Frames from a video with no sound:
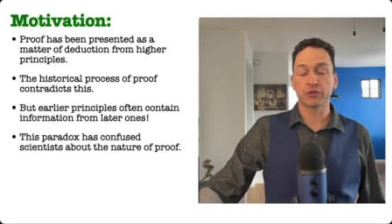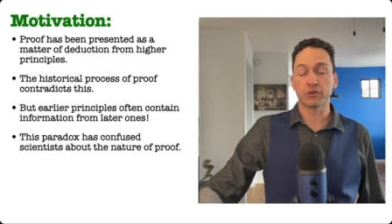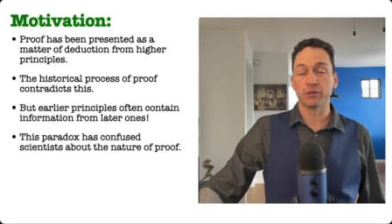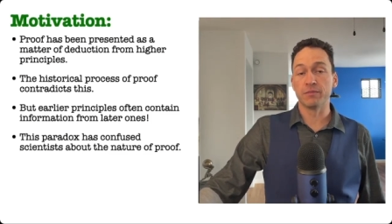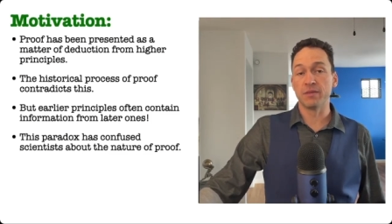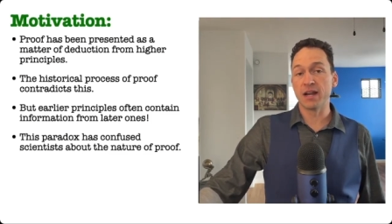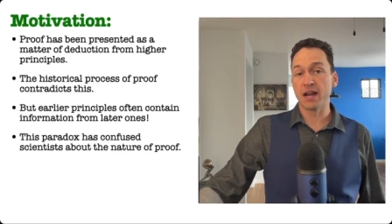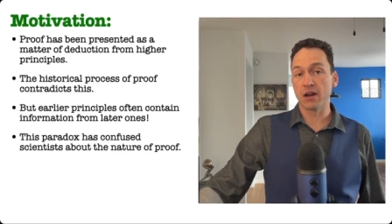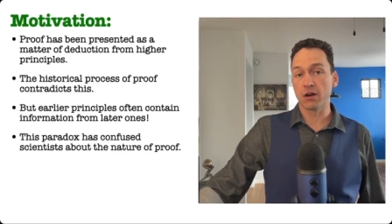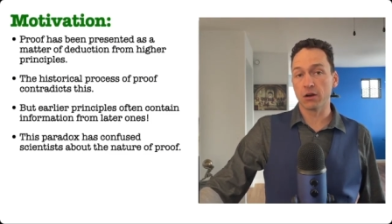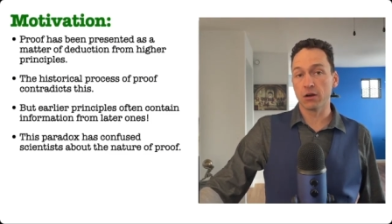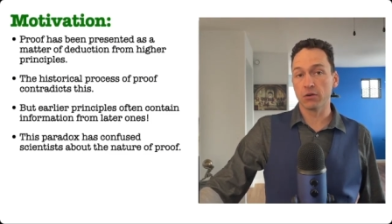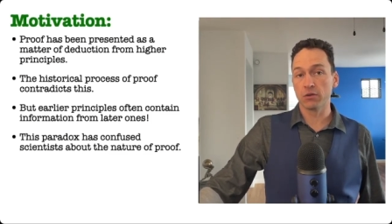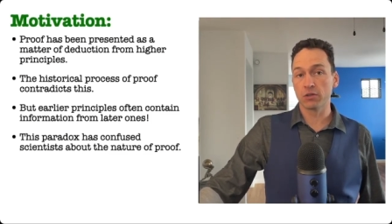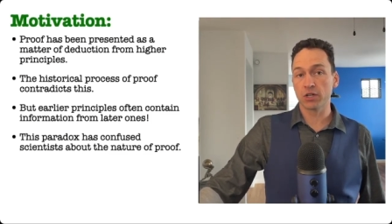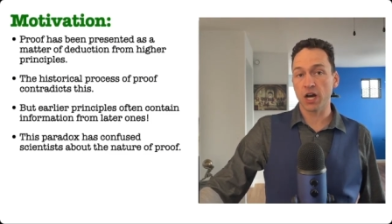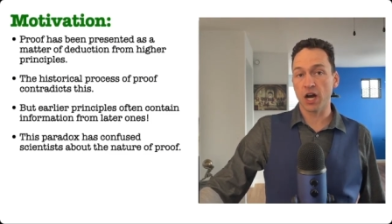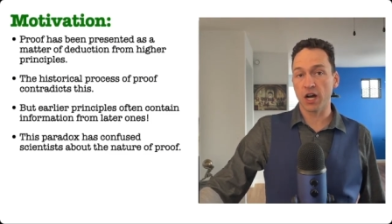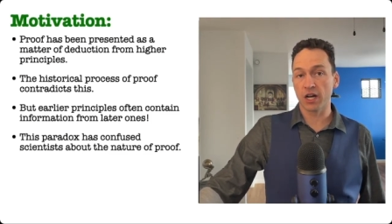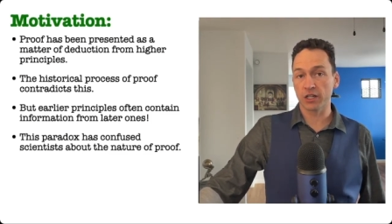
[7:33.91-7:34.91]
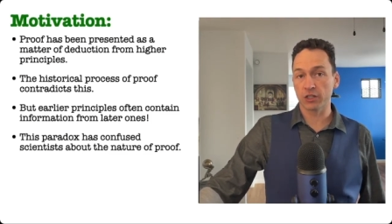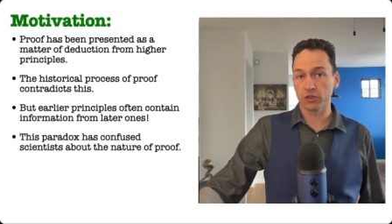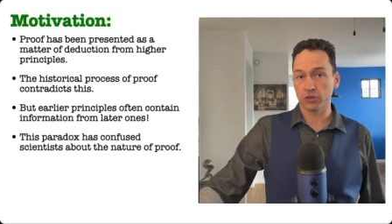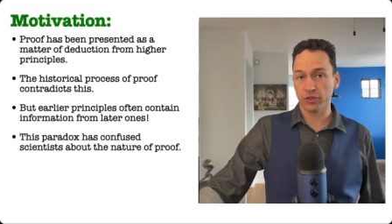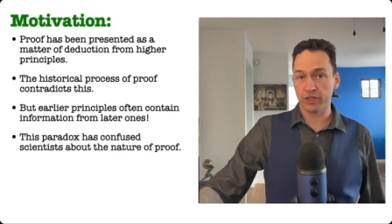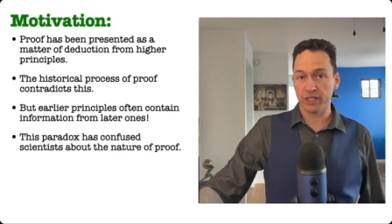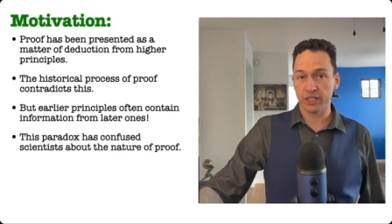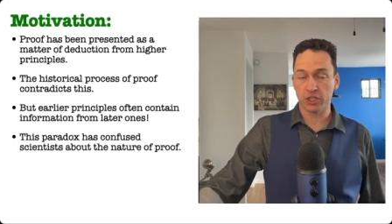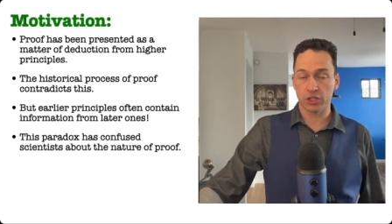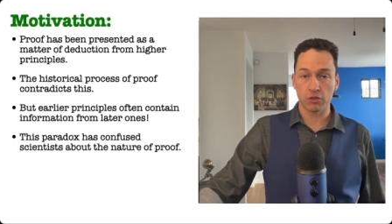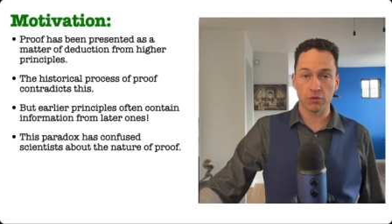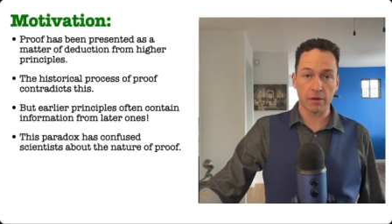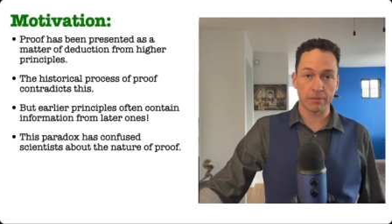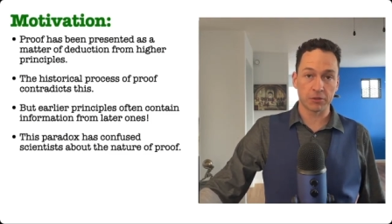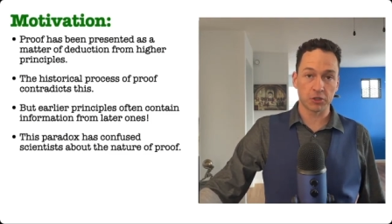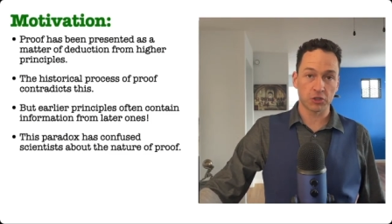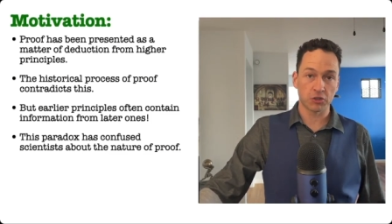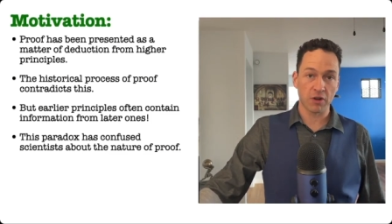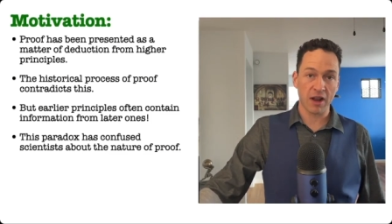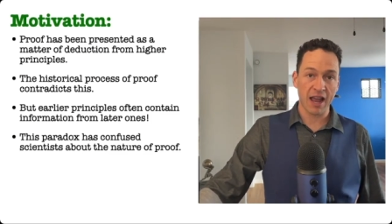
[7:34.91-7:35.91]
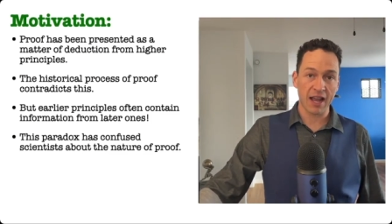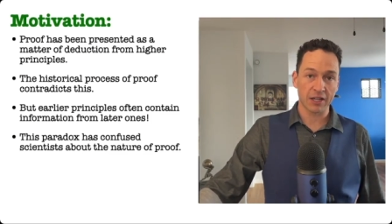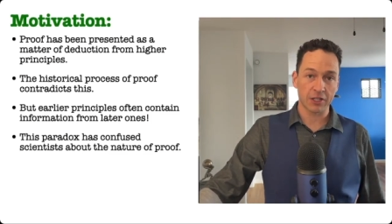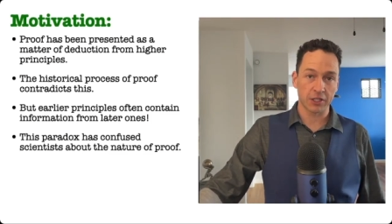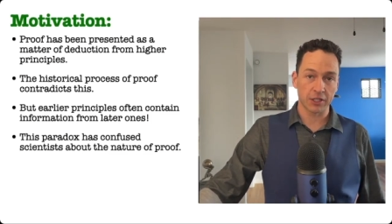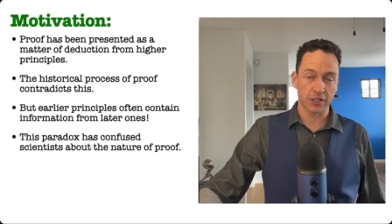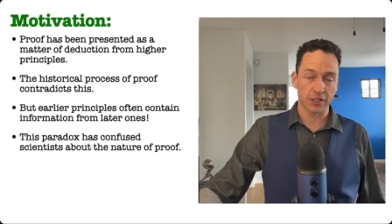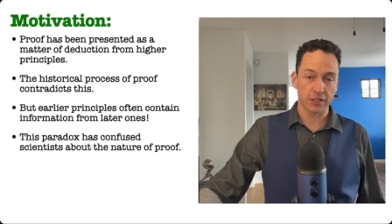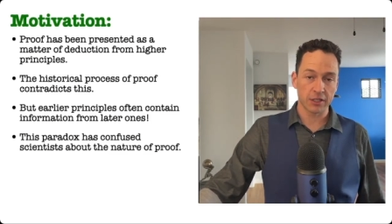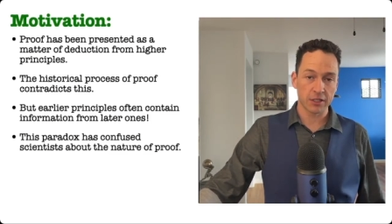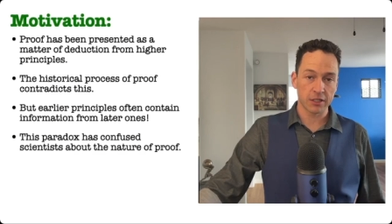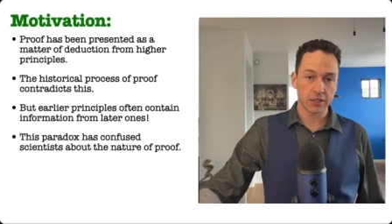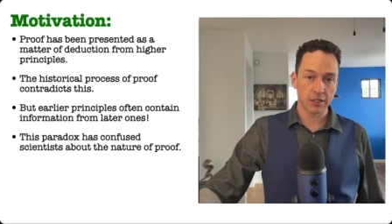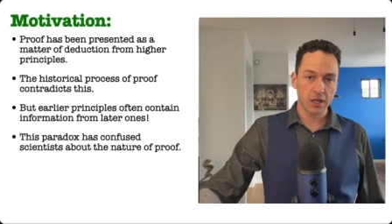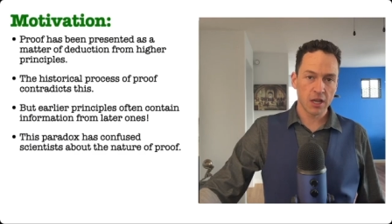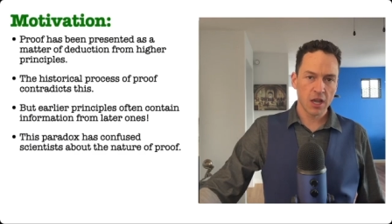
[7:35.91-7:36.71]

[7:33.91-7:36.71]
from narrow concretes to abstractions,